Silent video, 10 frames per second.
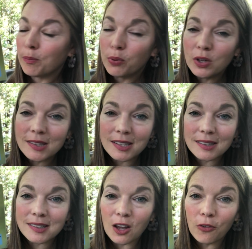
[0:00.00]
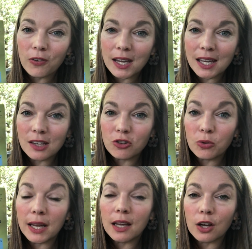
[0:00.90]
puts itself
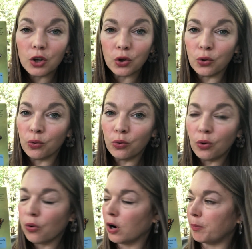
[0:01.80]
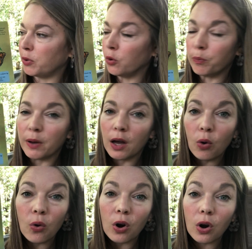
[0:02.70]
into a cocoon or a pupa
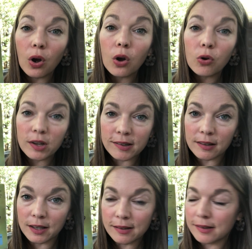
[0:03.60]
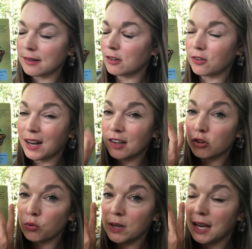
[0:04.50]
or chrysalis. So it has
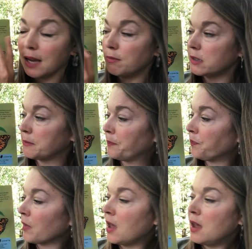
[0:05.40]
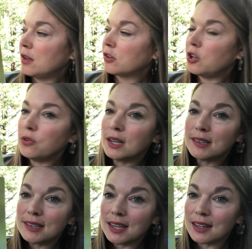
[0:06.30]
3 names. So you can
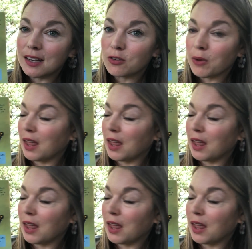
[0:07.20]
see that it's